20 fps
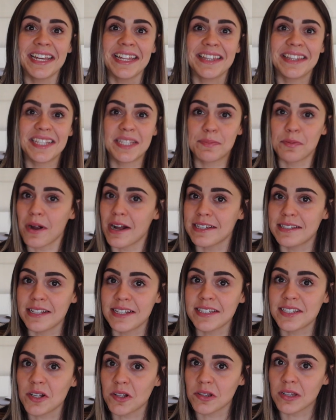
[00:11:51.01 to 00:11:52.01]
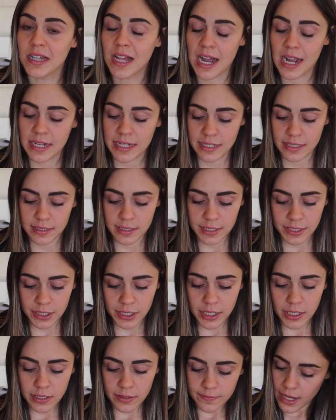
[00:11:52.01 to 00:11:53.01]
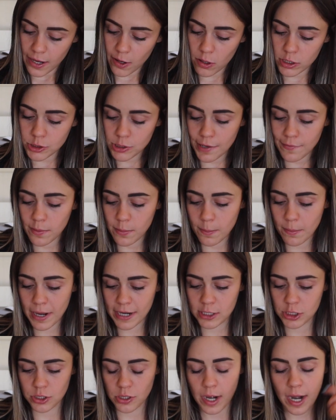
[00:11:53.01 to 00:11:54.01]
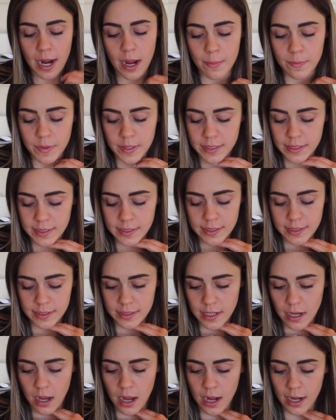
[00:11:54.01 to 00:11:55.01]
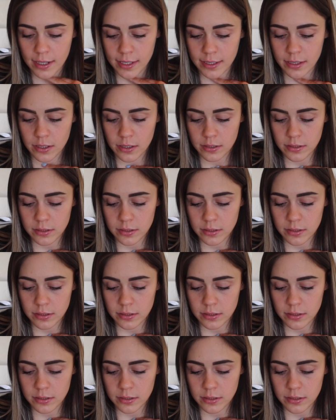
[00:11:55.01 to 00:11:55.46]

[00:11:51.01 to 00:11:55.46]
this process a lot easier. I also have a measure app. This is on